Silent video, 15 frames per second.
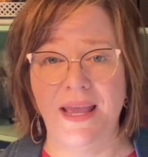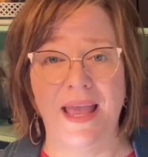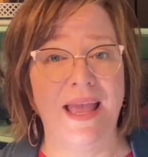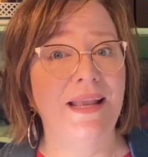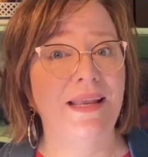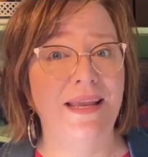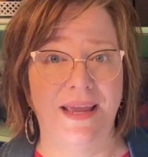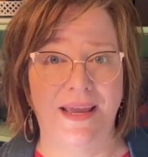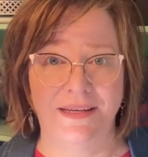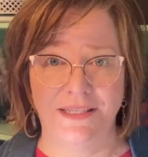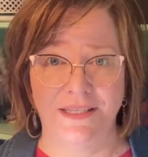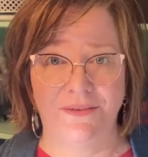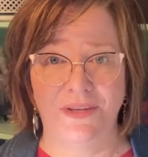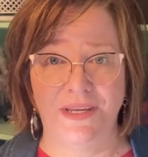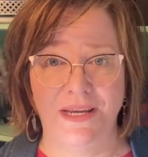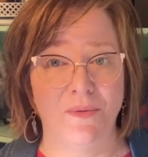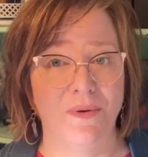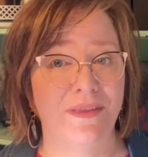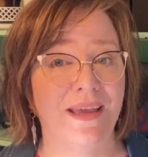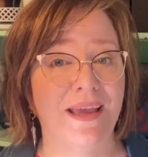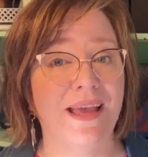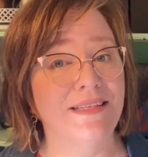any activity where
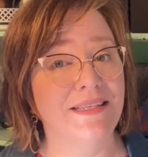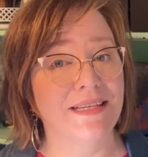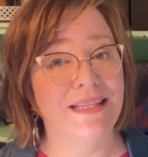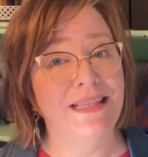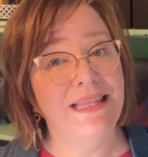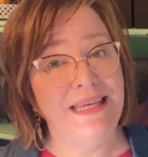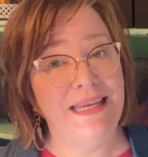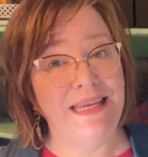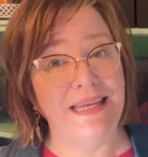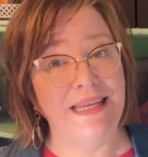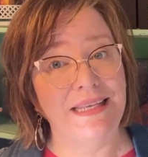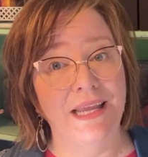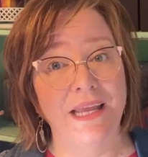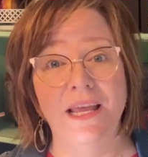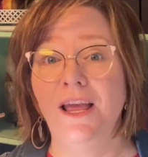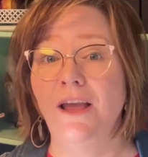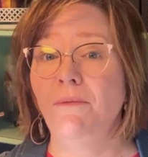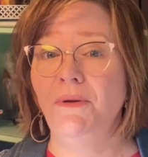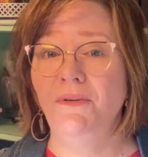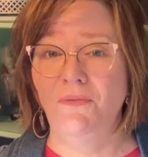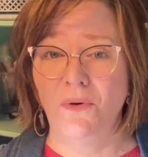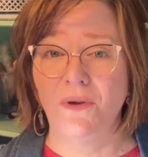they had to clean
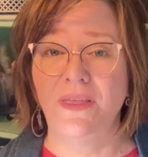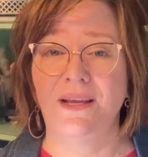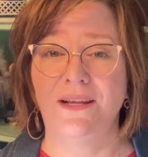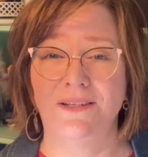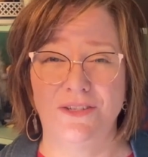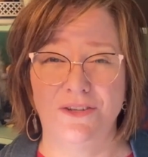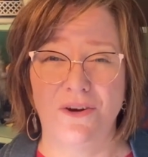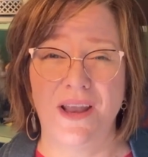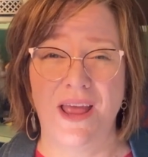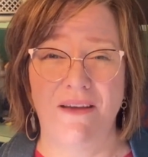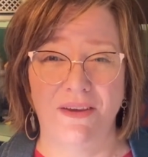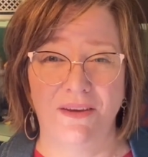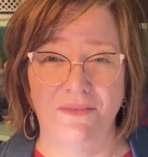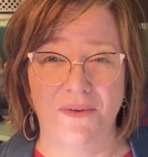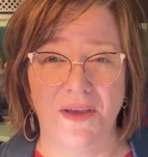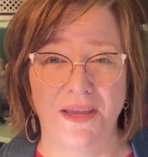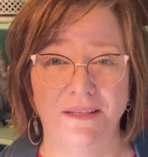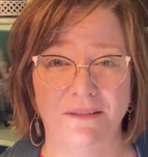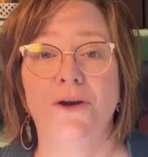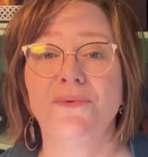before they could start having fun.